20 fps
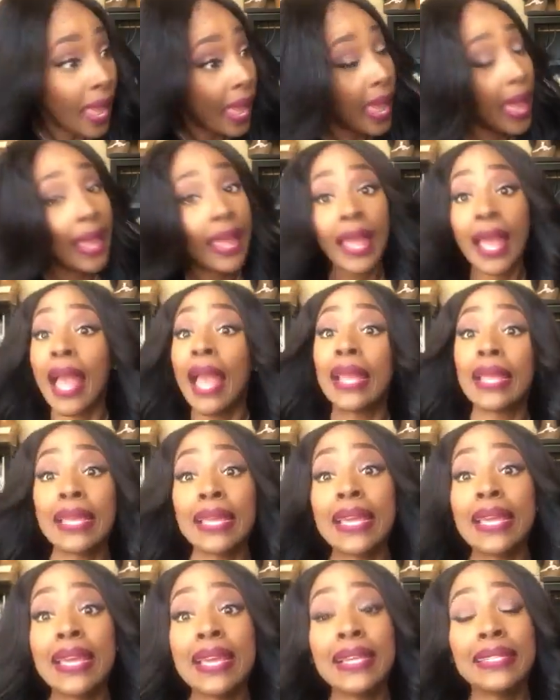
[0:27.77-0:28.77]
I got
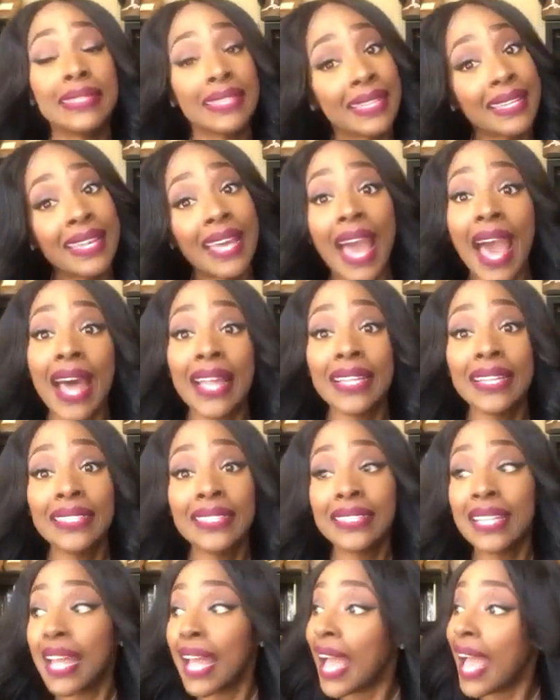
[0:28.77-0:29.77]
kids in
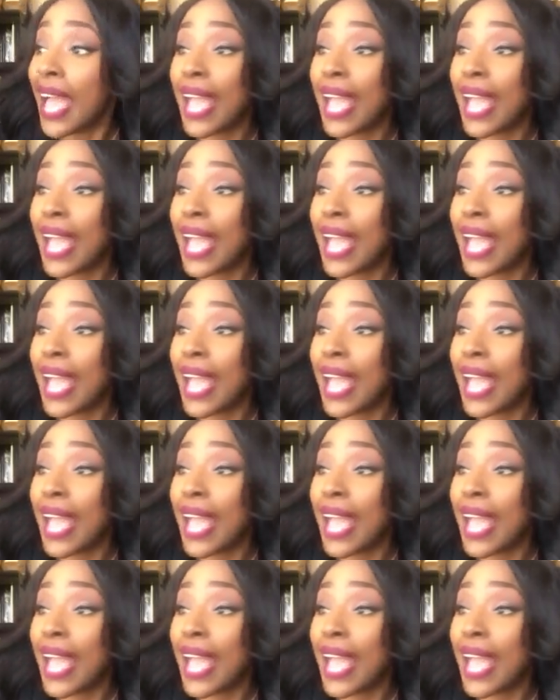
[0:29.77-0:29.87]
college,